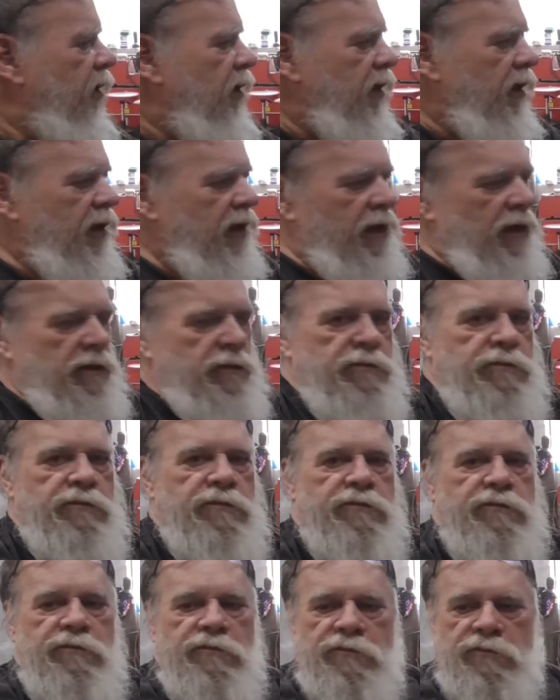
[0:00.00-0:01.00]
But
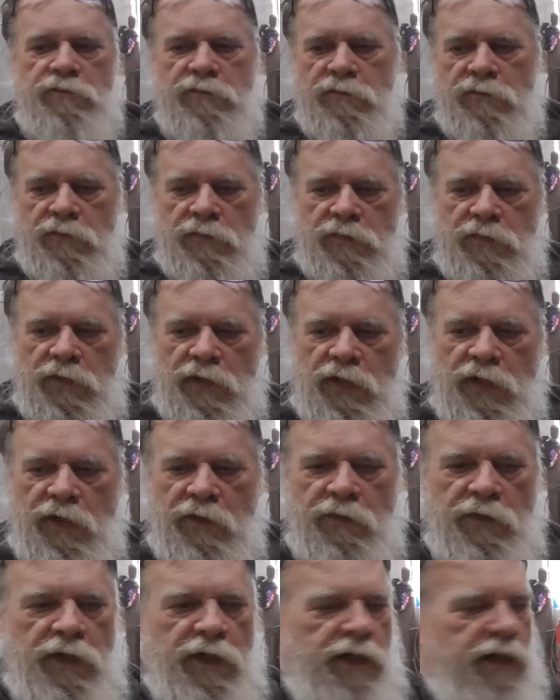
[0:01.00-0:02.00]

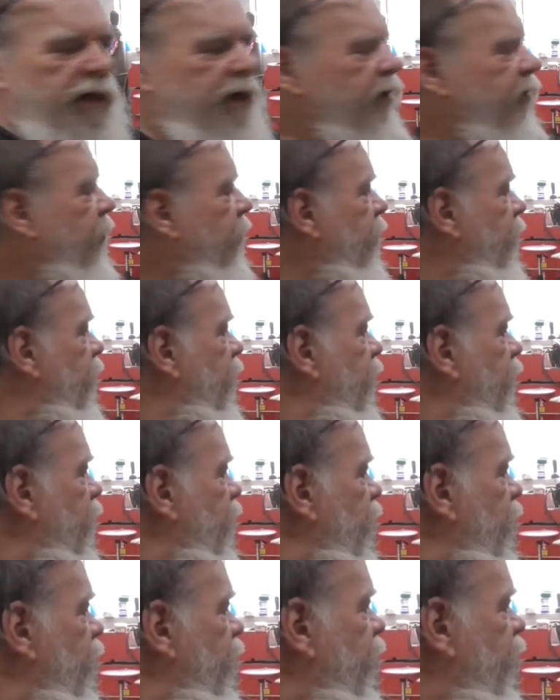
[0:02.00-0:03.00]
anyway, I'm going to
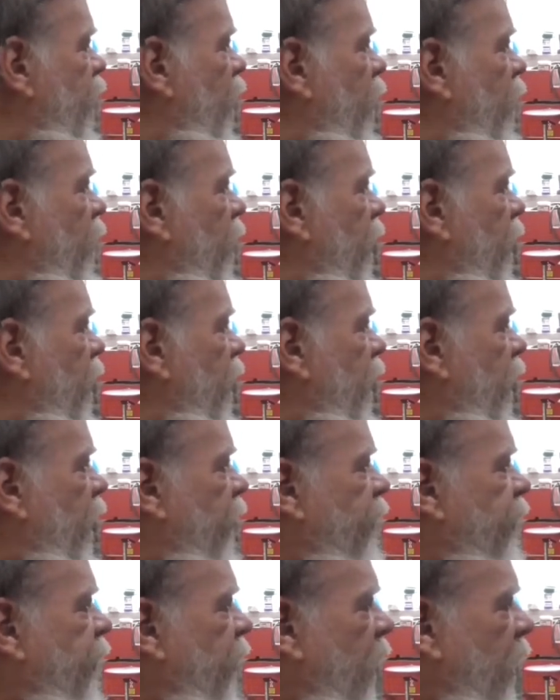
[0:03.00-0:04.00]
start working on
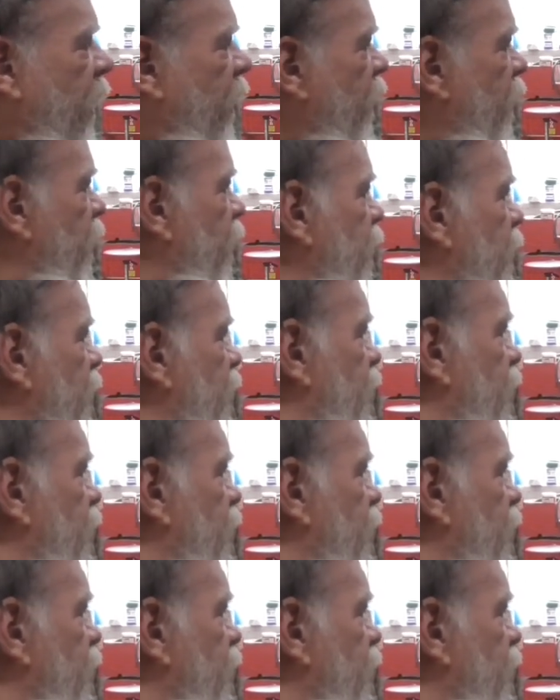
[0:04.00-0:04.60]
that file.